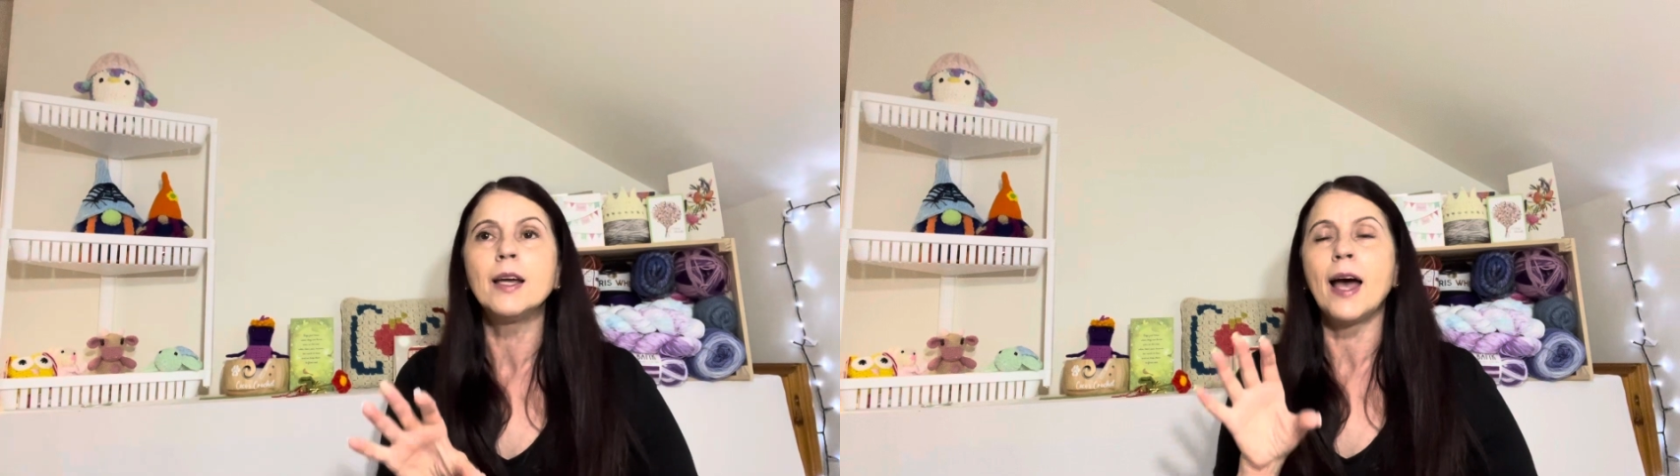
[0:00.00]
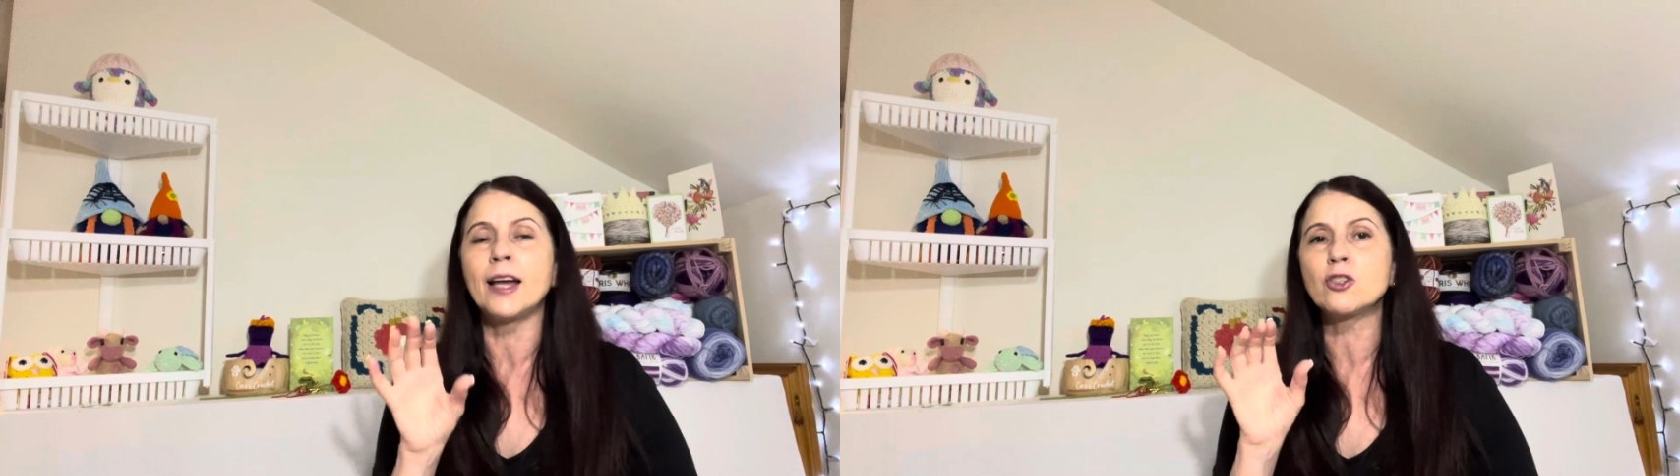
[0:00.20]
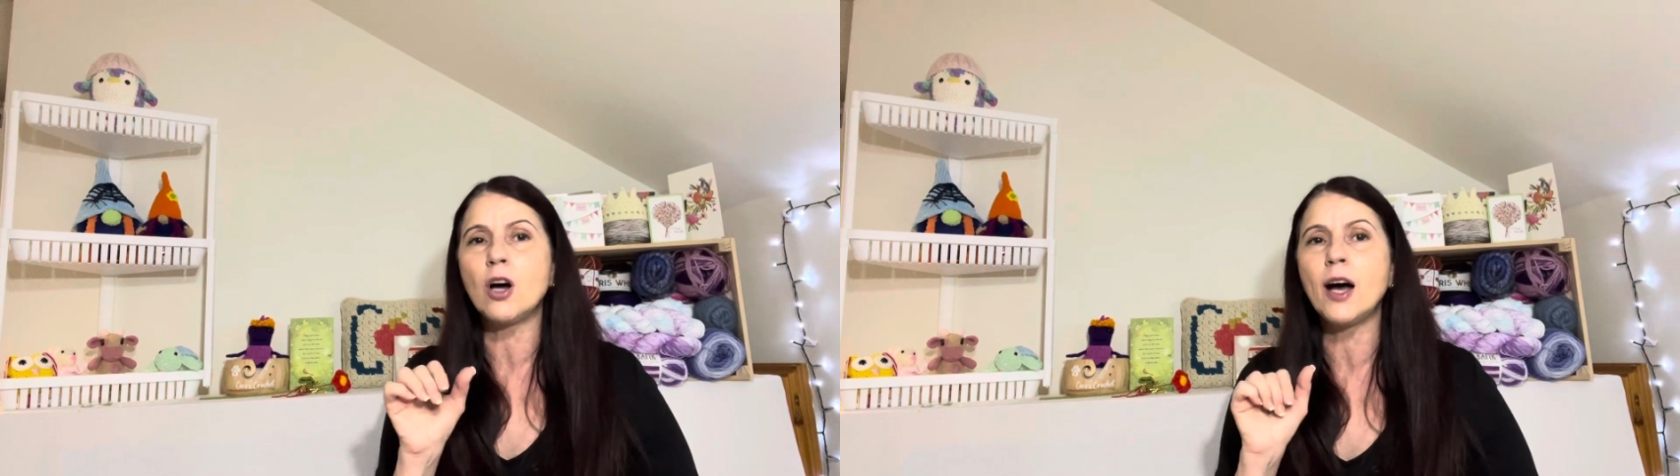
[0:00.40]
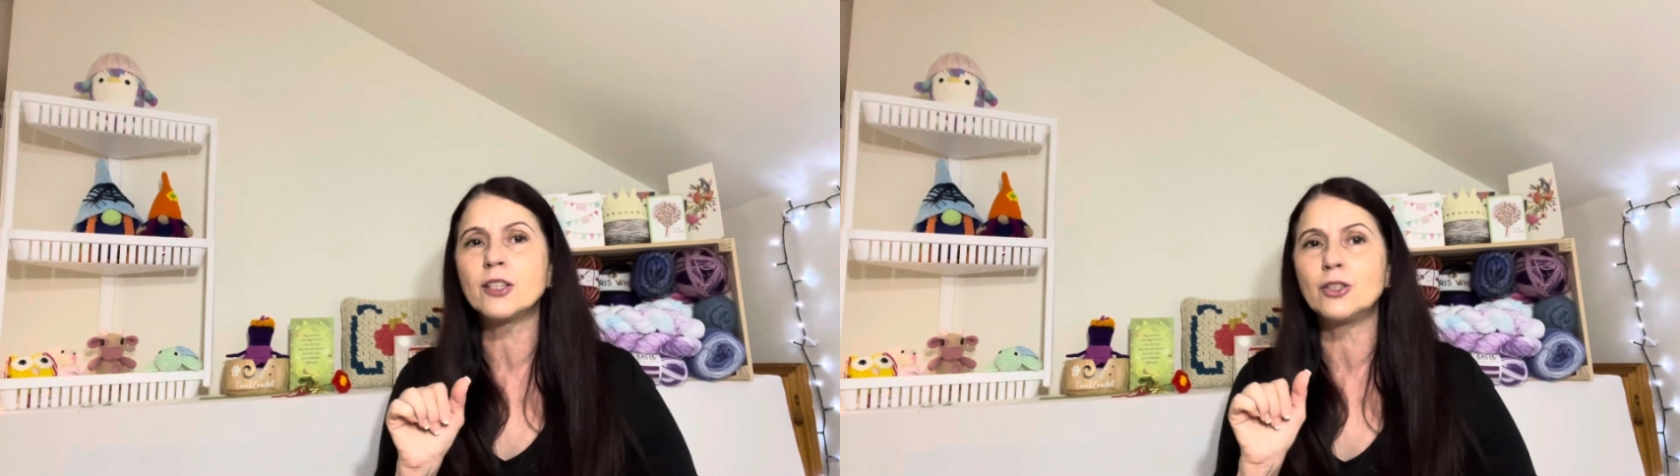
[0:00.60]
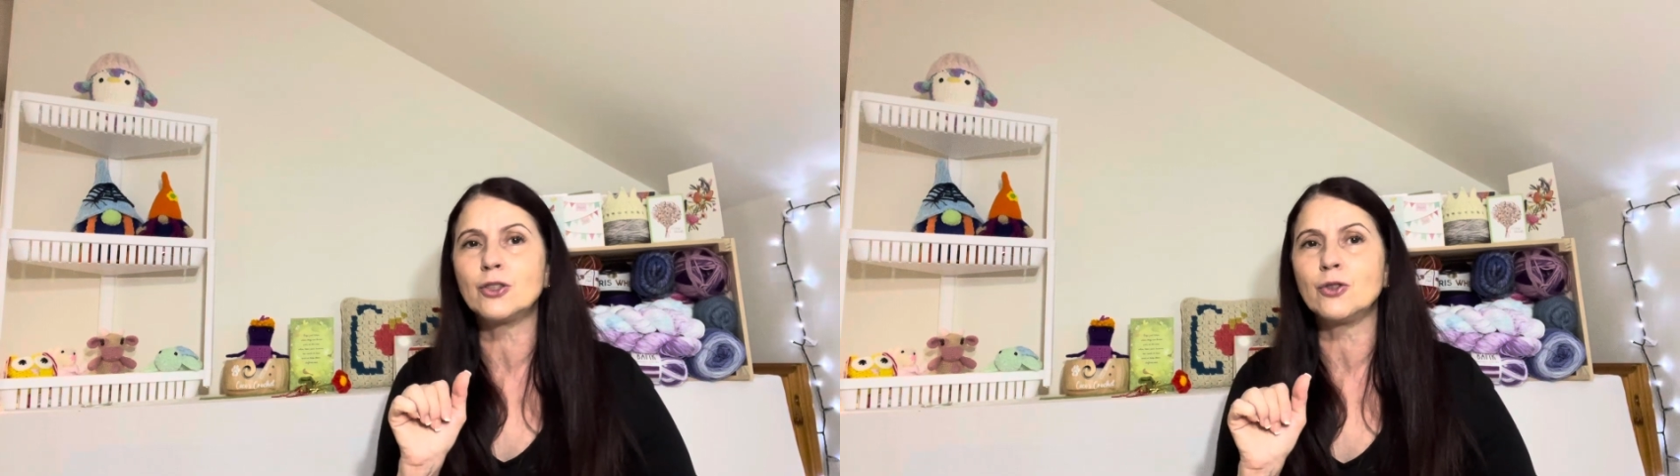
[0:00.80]
and try
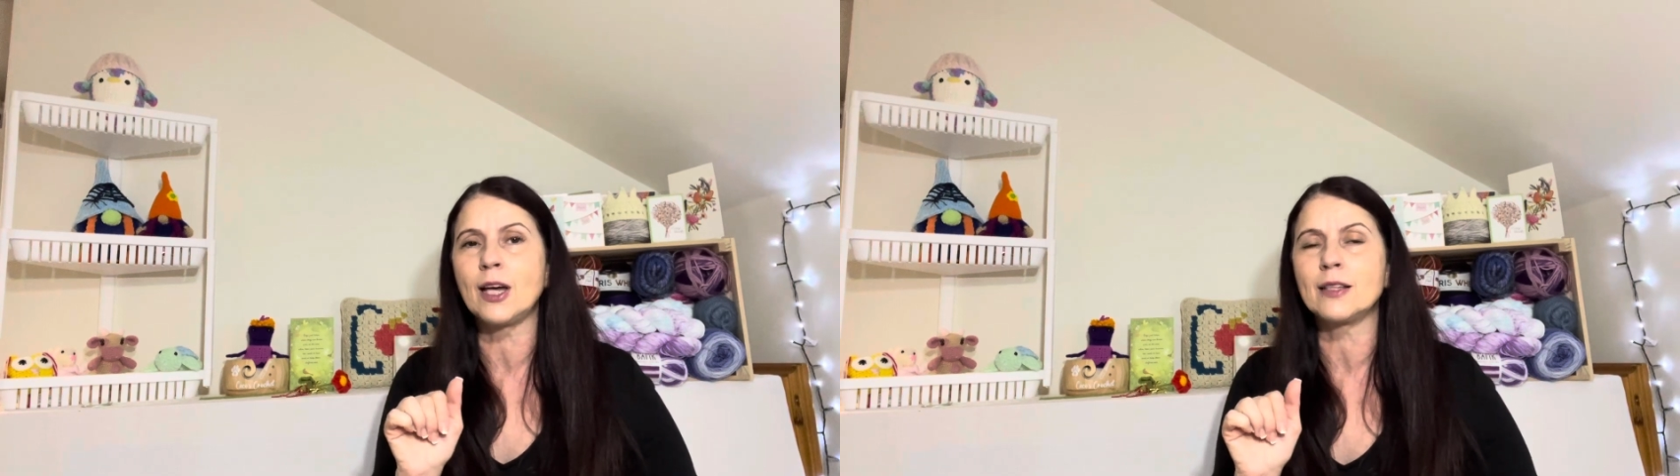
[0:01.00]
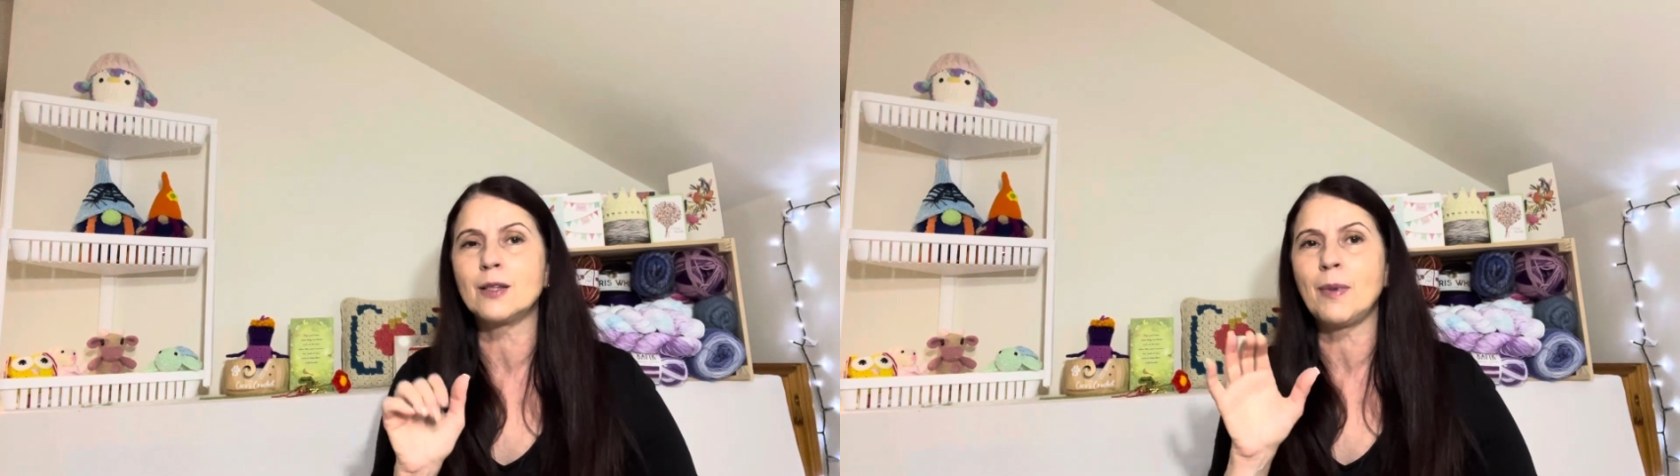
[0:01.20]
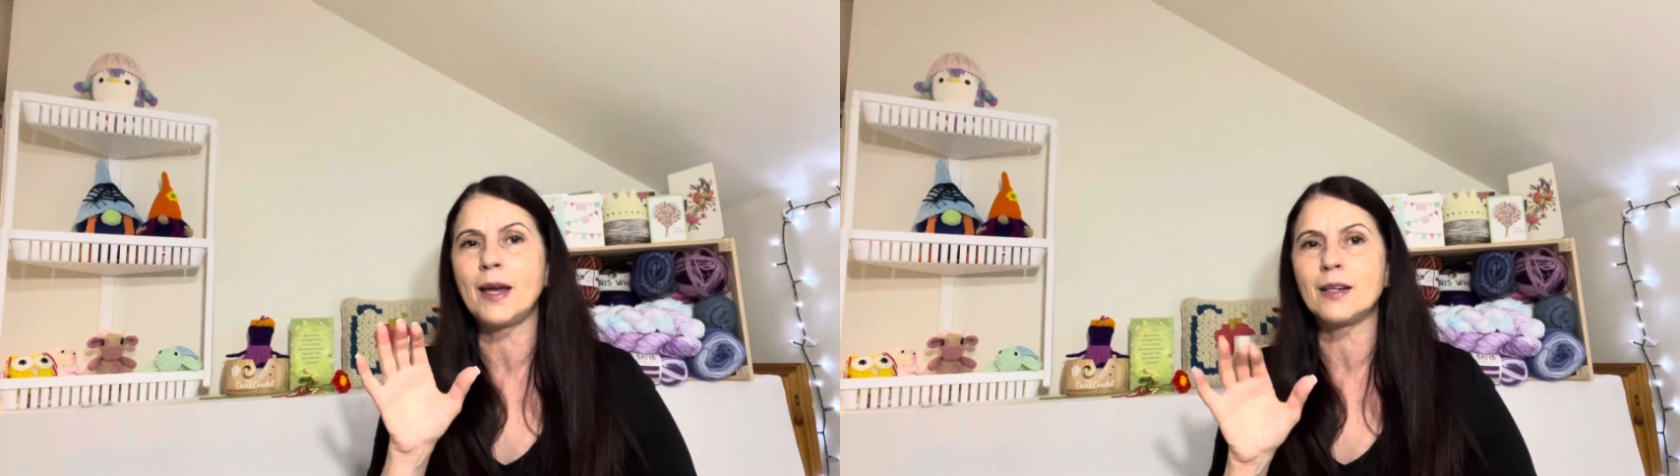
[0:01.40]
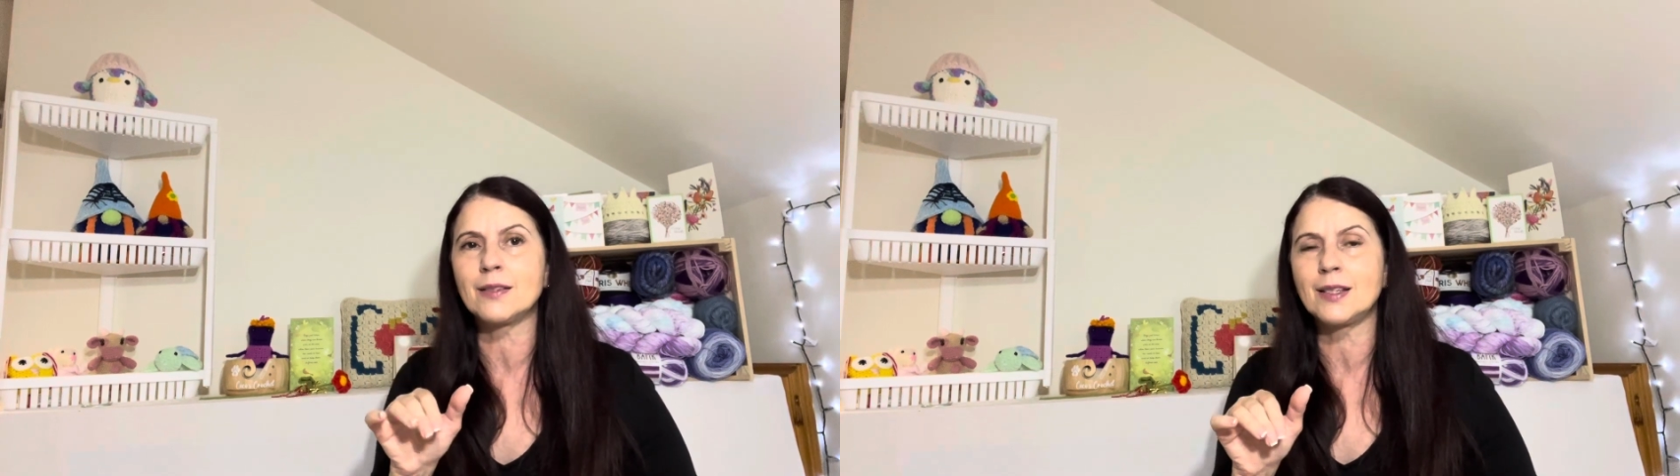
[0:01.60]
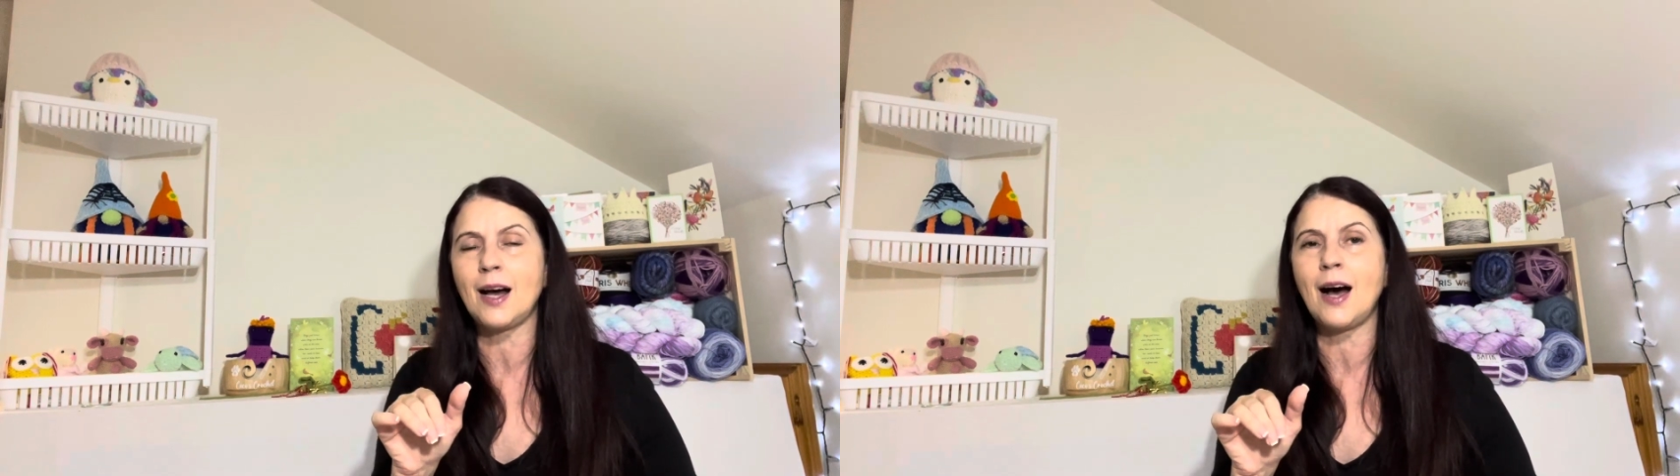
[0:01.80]
to do that to make a
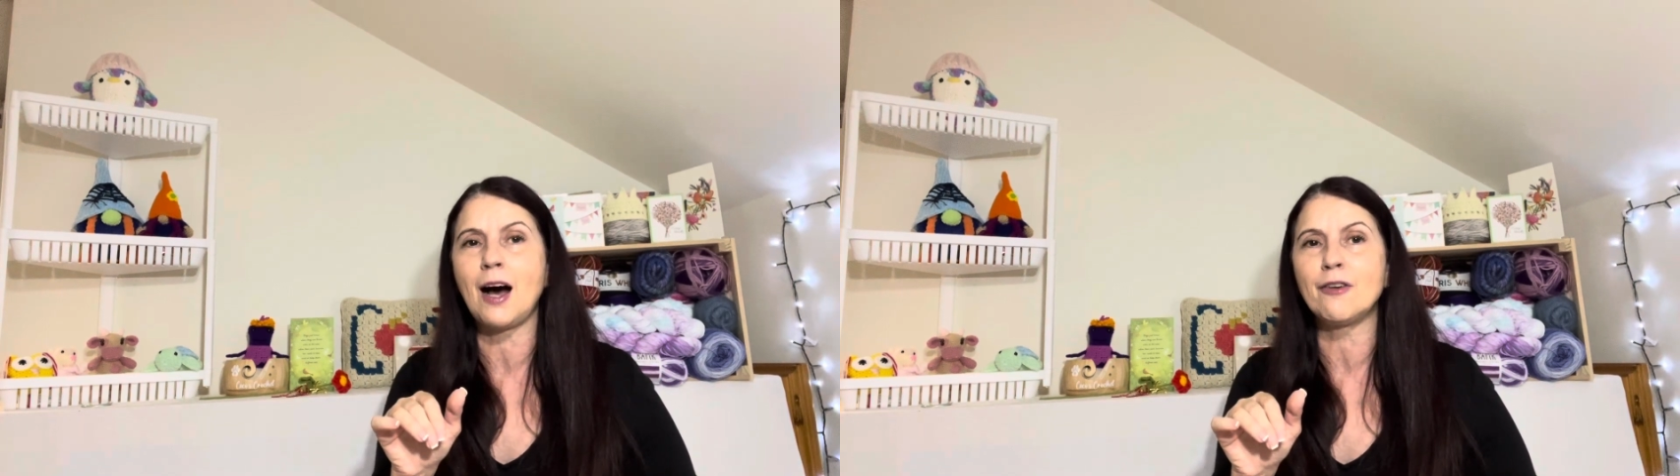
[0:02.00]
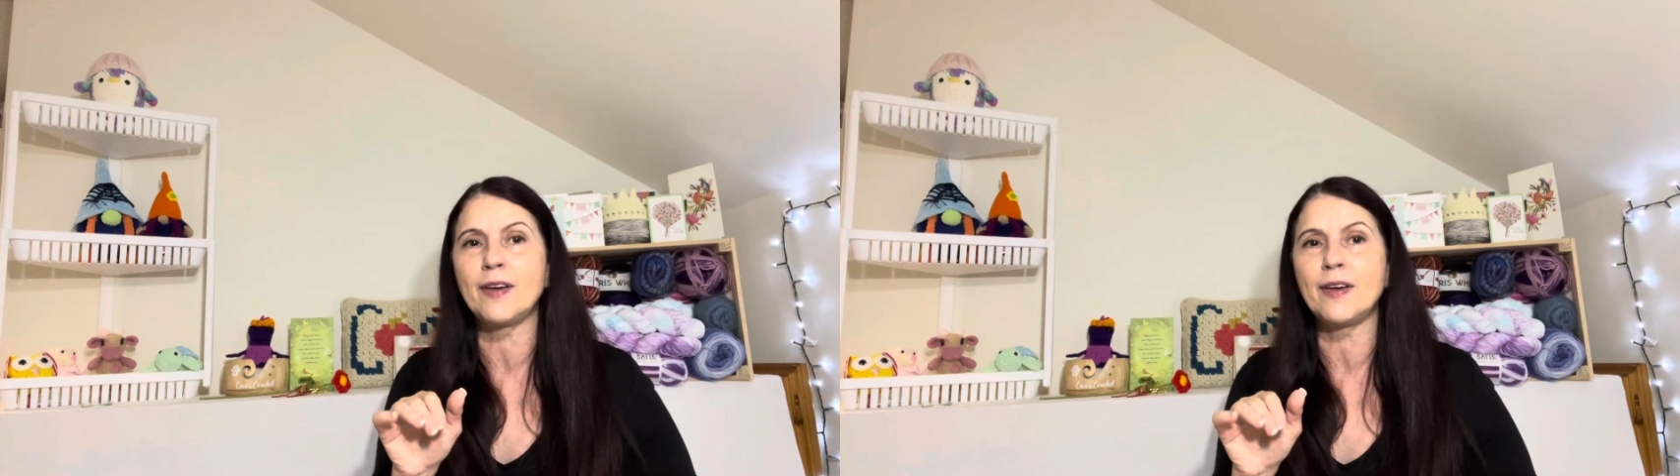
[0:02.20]
scarf.